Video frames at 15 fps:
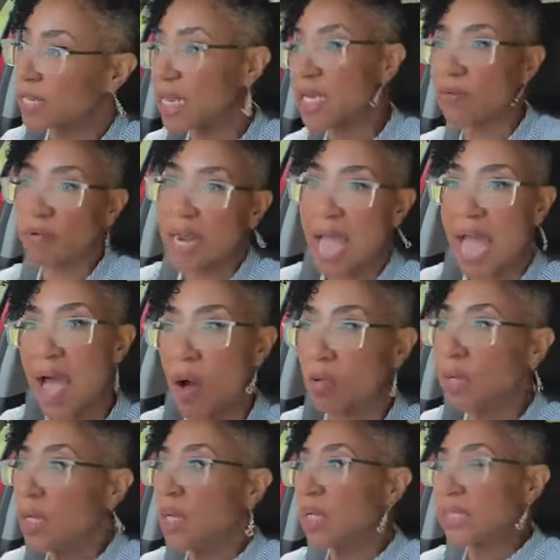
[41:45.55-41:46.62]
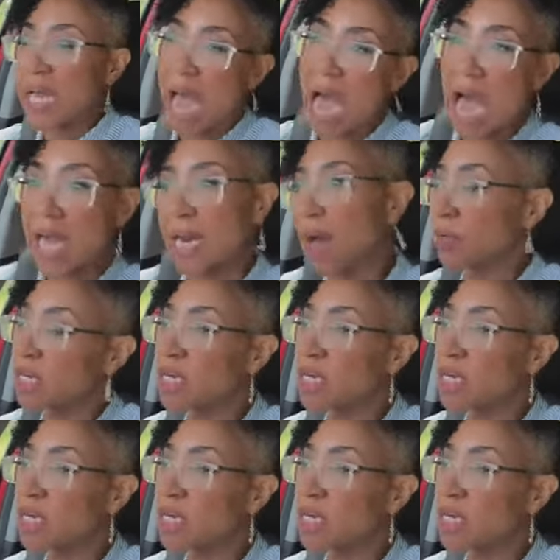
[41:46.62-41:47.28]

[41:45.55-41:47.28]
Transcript: I don't need to rely on God.